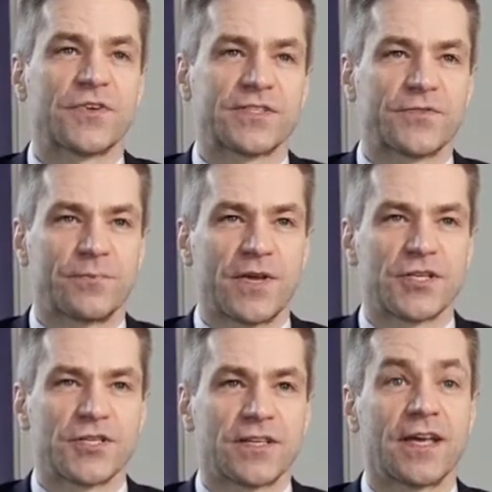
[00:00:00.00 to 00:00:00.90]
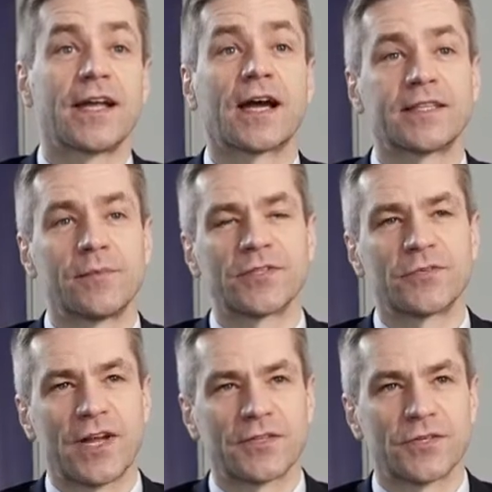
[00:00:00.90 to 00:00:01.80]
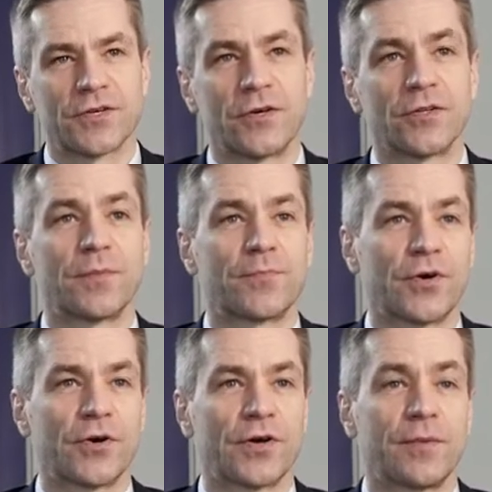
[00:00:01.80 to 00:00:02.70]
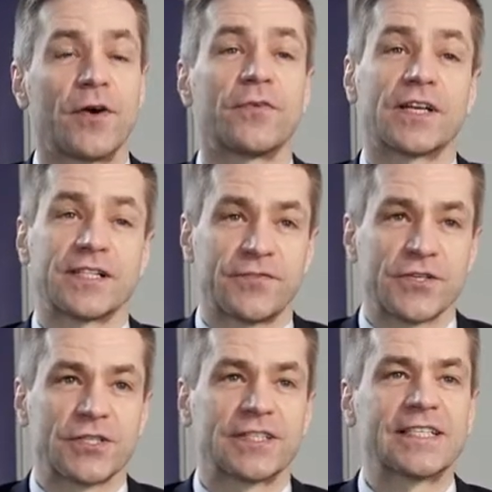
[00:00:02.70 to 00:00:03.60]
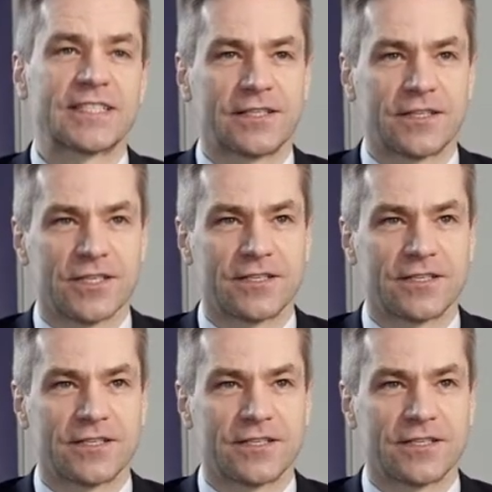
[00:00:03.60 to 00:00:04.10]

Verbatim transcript: and academic director of a program on artificial intelligence at EM Normandie